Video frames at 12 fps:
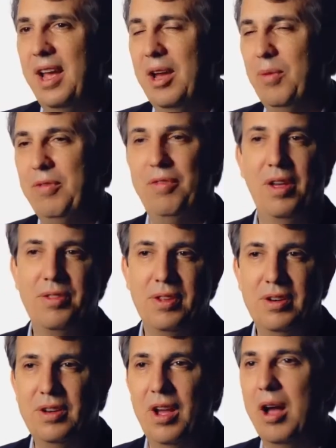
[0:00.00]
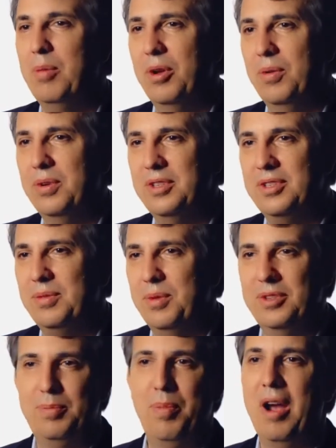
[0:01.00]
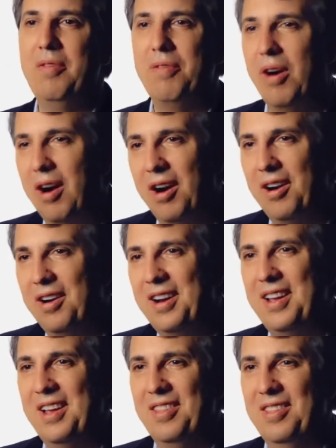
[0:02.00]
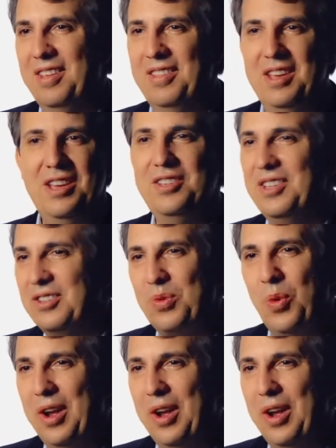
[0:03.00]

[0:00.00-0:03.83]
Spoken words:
And we felt that Diablo was by far the easiest